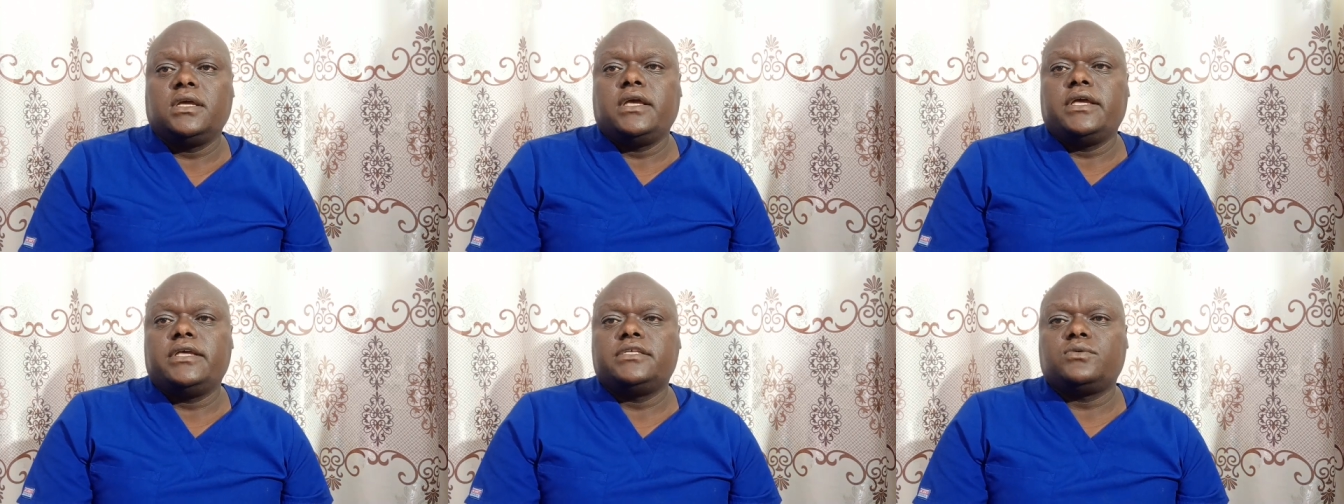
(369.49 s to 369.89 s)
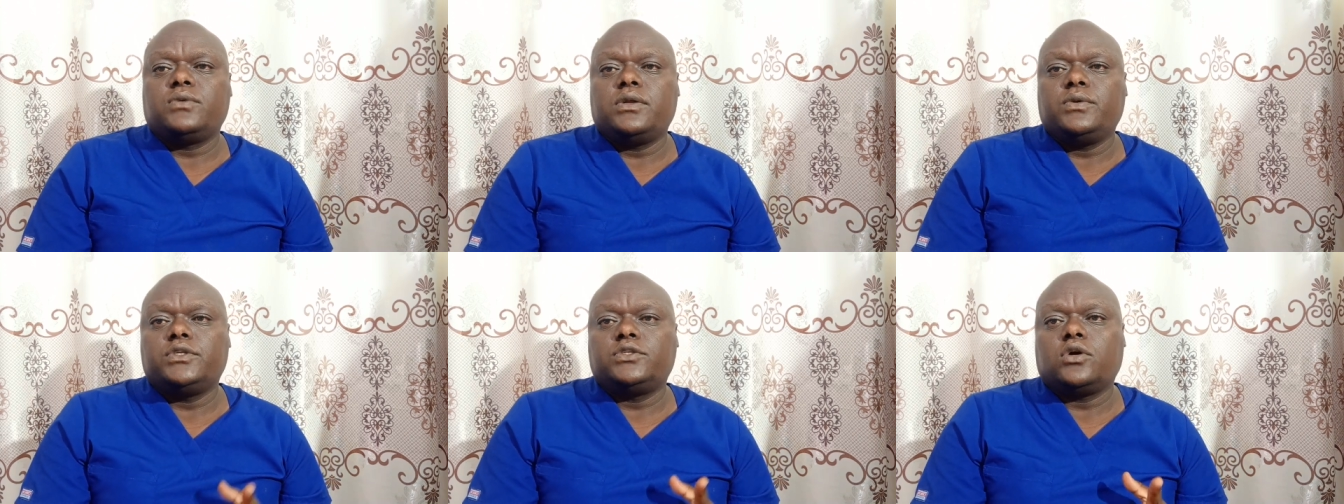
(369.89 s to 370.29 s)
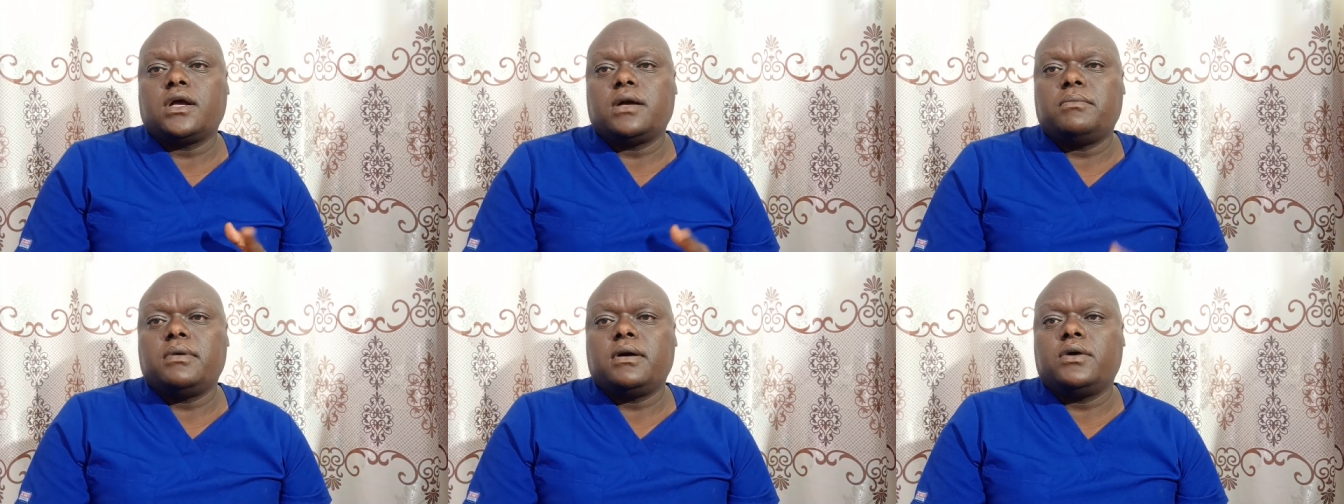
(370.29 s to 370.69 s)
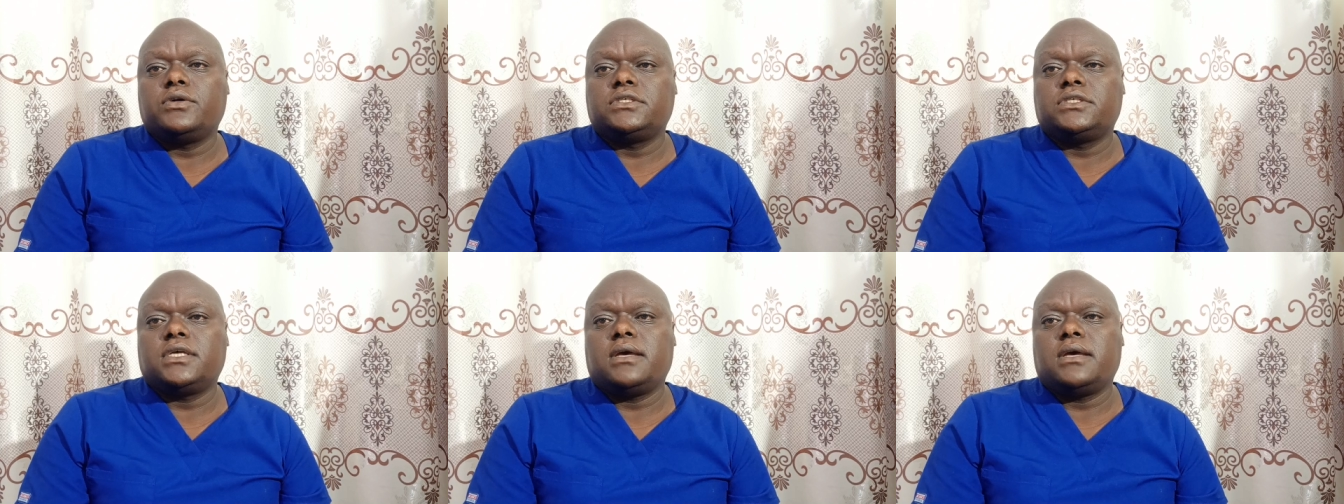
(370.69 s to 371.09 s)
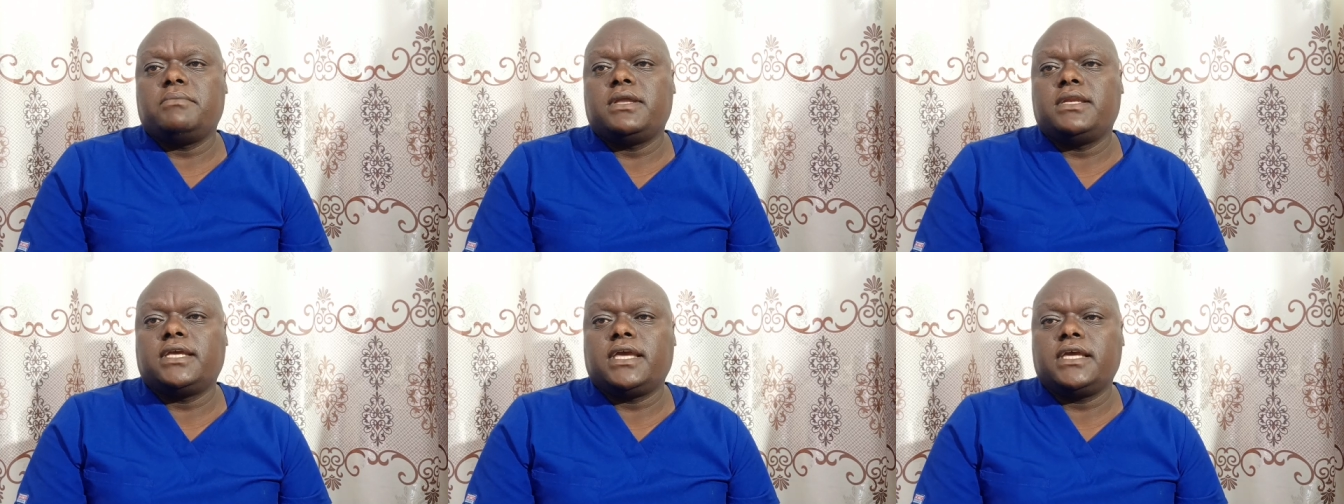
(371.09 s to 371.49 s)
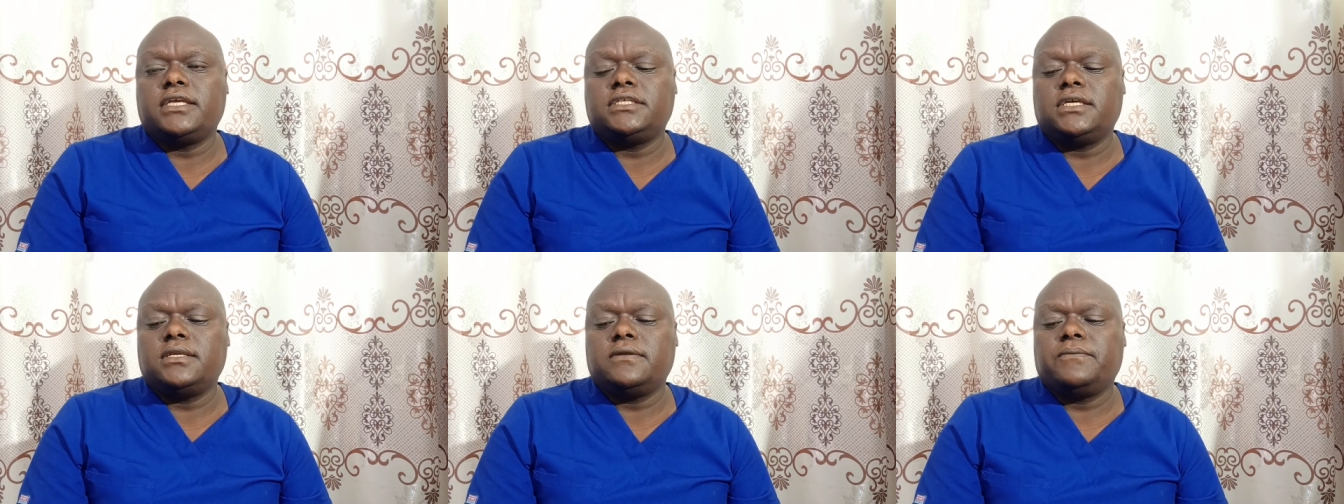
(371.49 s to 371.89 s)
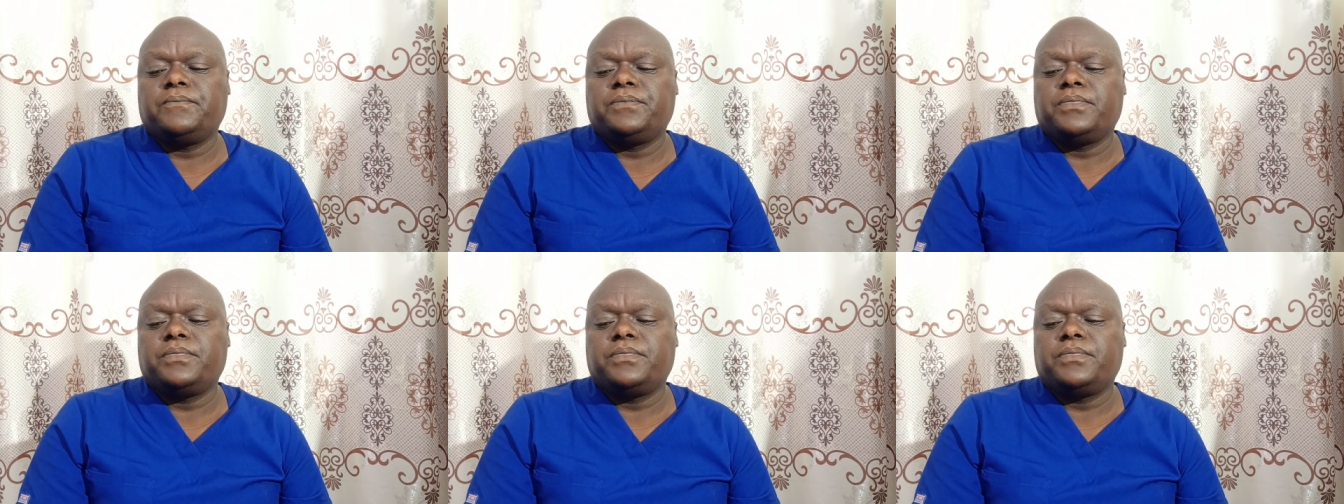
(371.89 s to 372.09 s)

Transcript: is when we talk about uh, medication